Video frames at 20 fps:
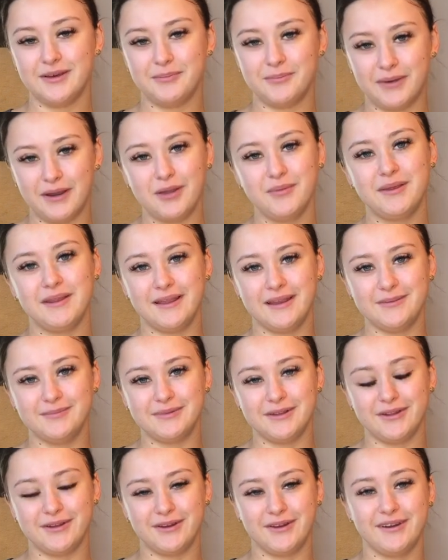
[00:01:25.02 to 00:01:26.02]
But it'll be
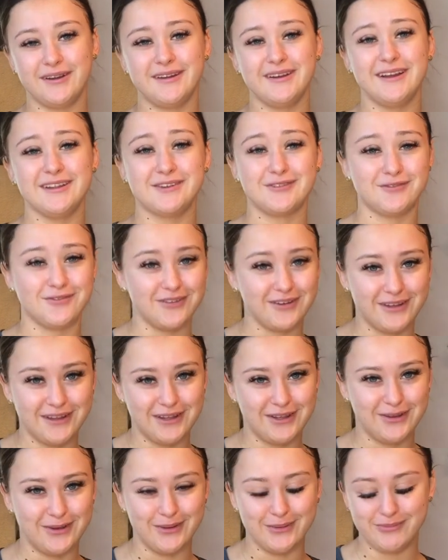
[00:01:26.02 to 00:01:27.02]
linked though. It's a
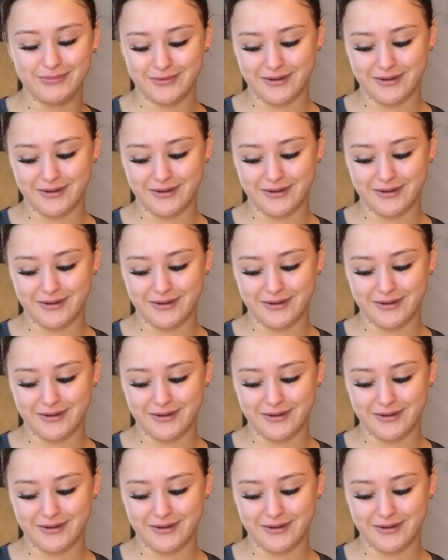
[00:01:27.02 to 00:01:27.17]
really cute